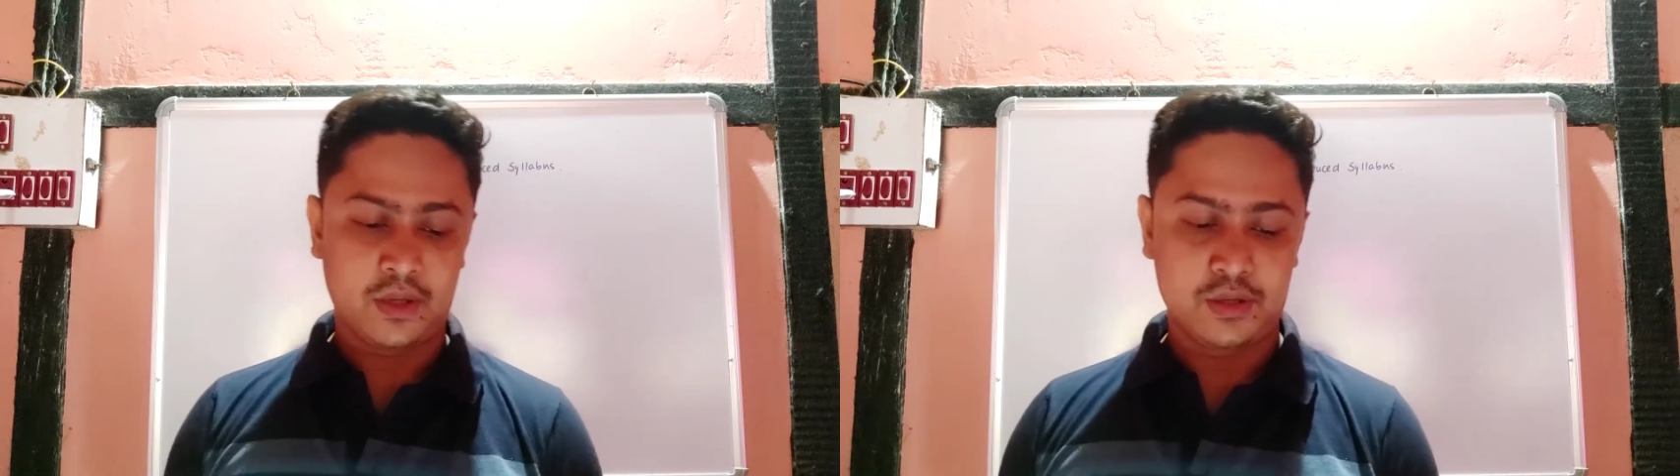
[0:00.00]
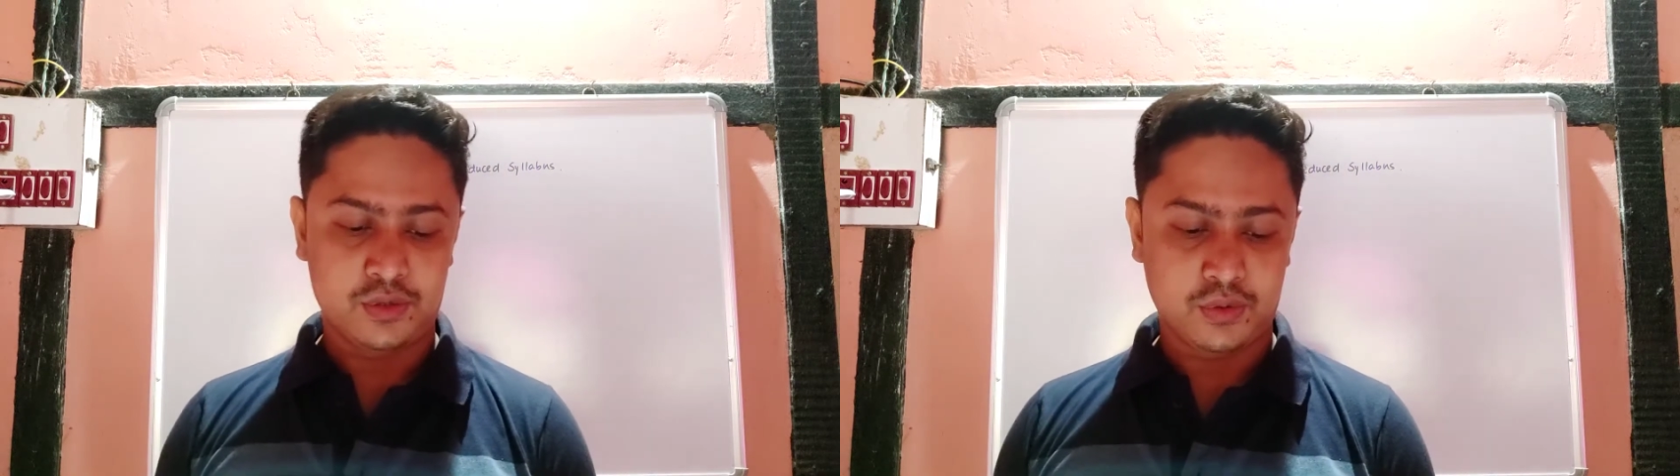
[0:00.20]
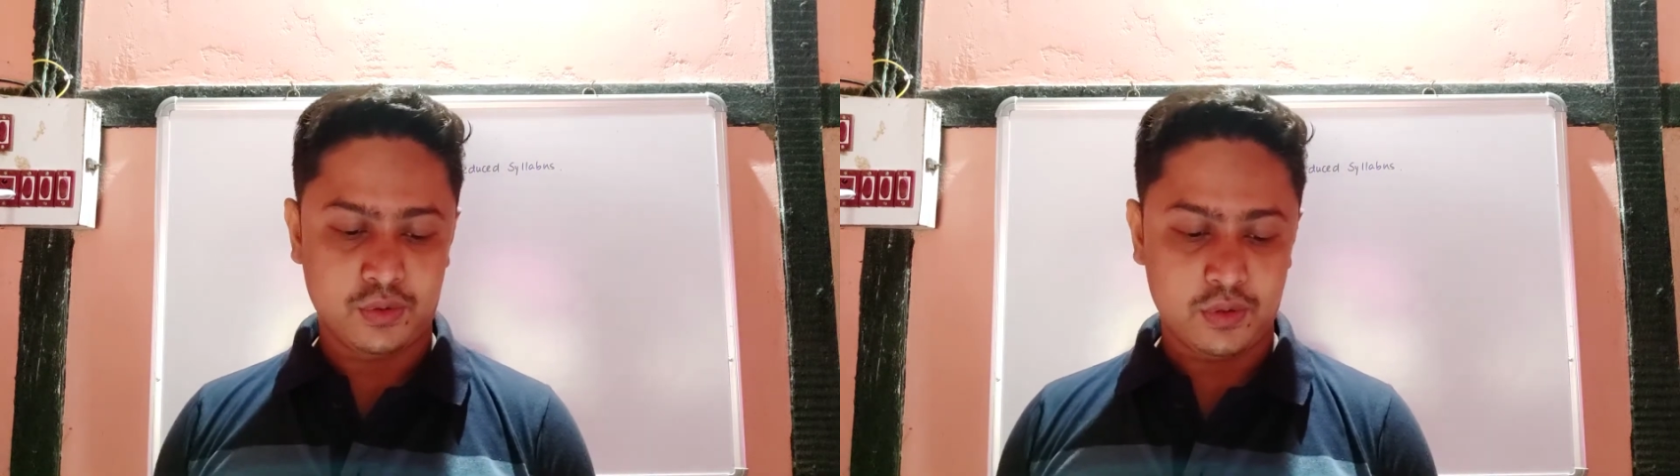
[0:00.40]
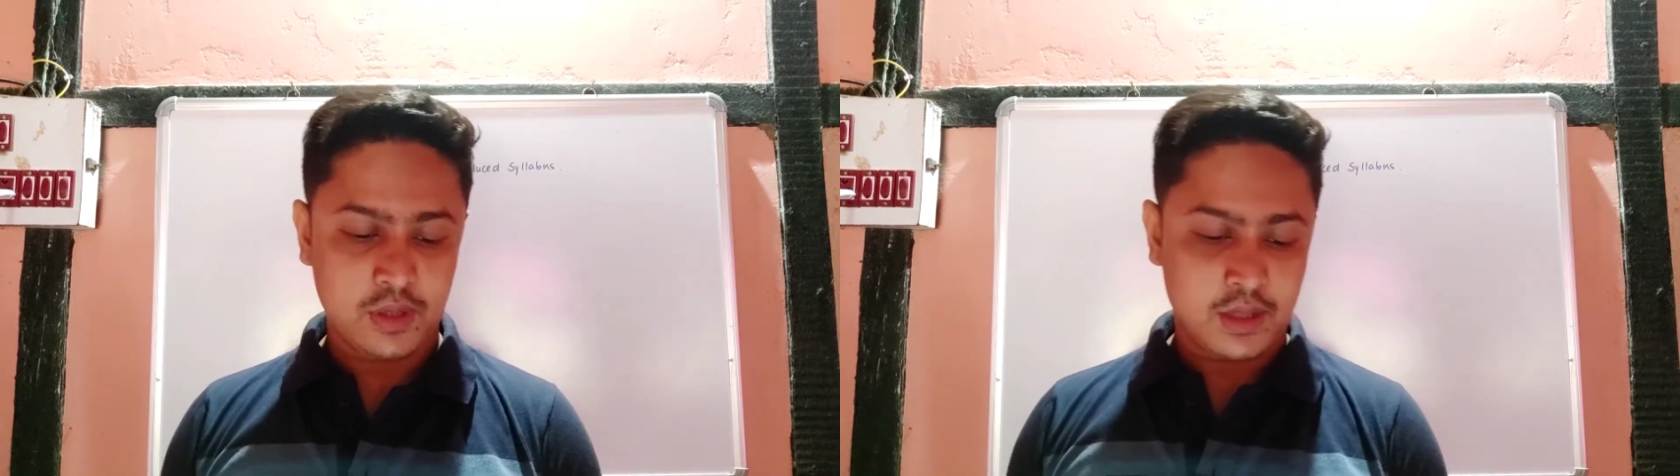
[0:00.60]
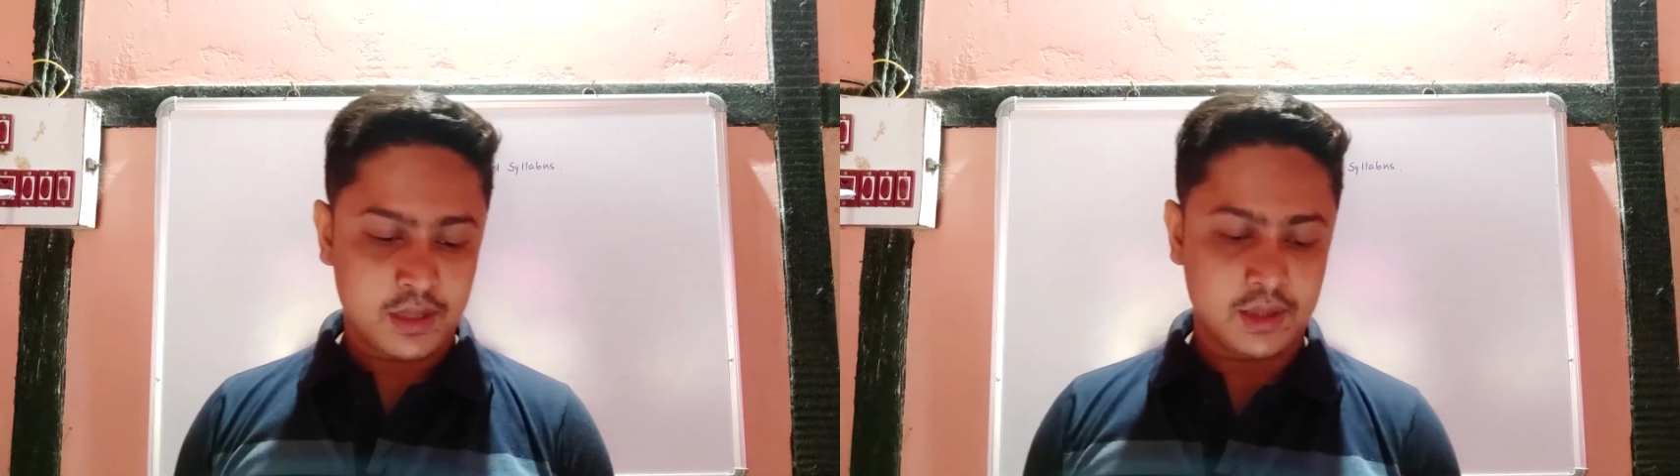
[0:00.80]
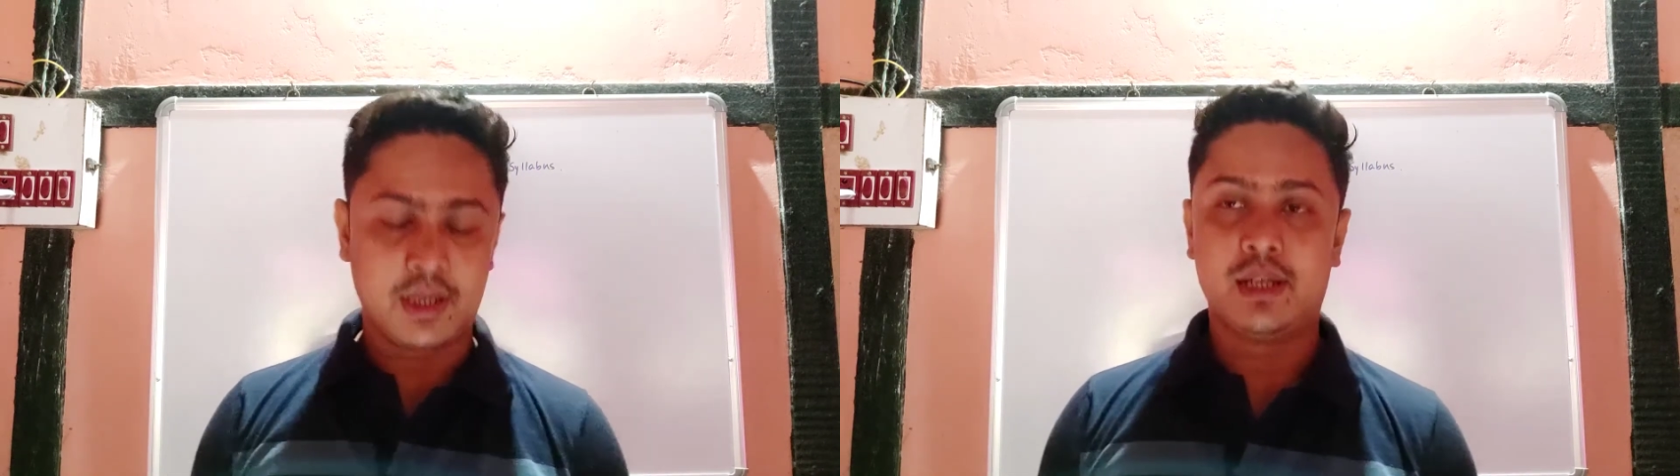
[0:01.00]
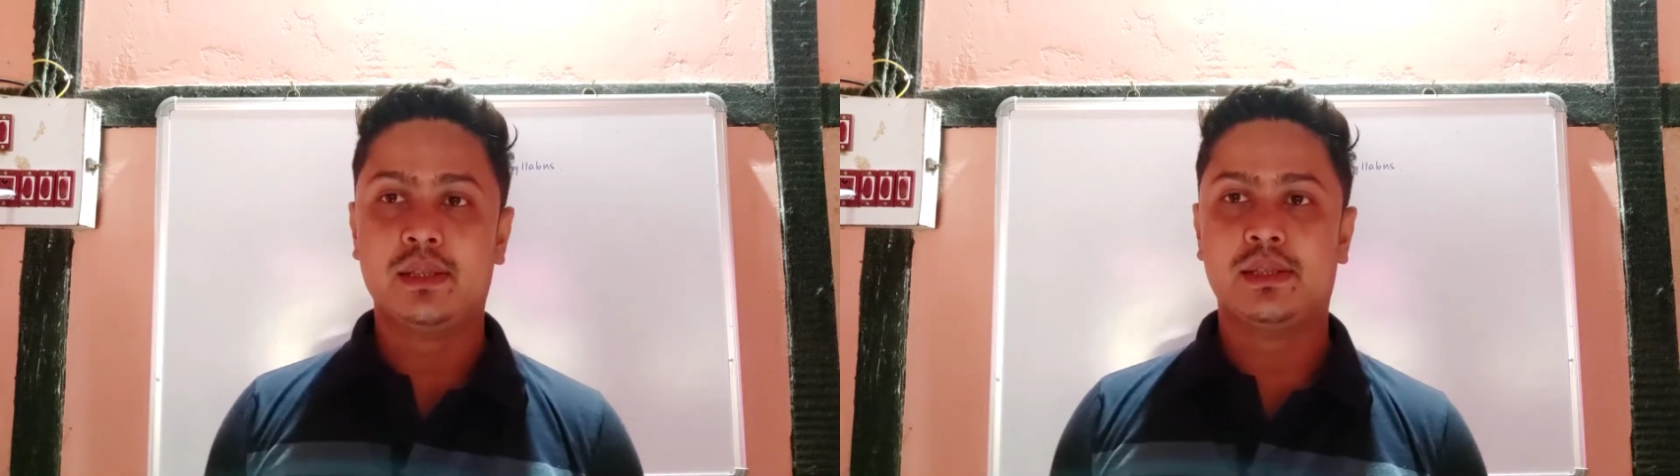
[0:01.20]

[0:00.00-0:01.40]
So the